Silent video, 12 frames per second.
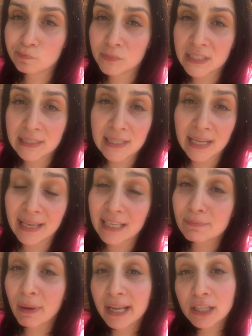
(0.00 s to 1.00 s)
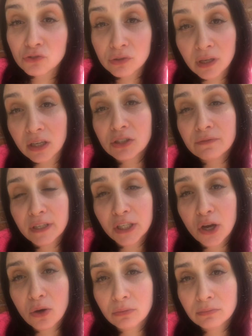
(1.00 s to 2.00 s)
this is, I guess, my introduction
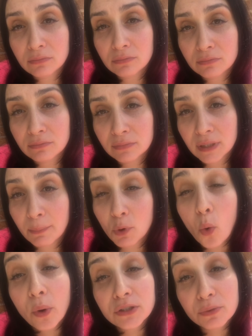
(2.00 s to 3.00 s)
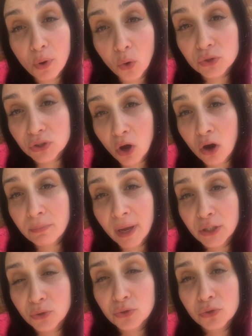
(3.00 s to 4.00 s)
video that I'm going to post on
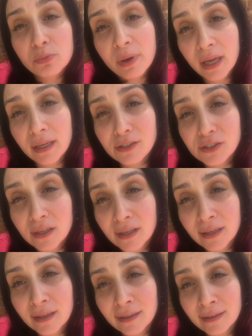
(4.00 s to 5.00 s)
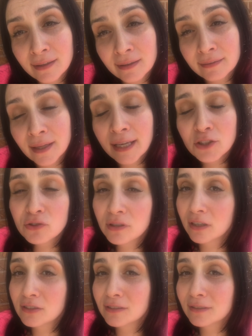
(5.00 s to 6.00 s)
my YouTube page. Not
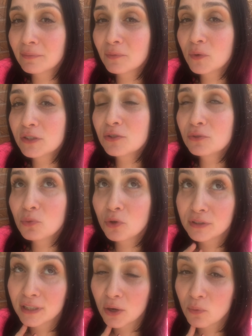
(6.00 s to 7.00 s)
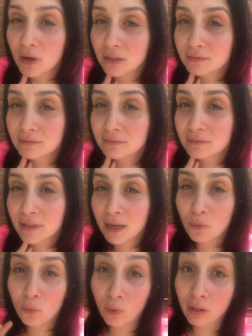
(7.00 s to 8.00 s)
introduction, what's the word that I want?
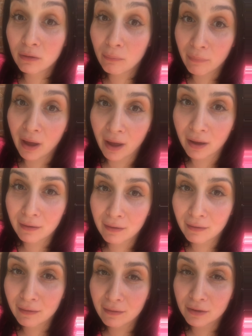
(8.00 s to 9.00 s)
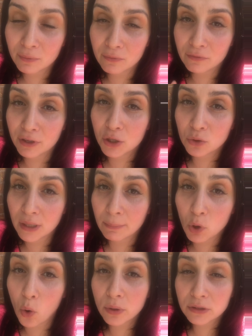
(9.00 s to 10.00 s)
That welcome back video that
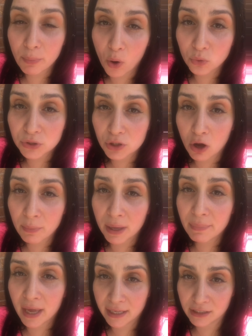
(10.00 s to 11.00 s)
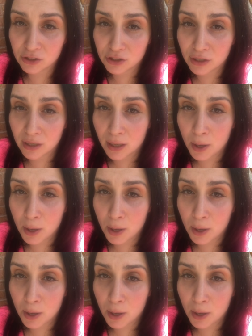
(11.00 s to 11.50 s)
I'm going to post on my page.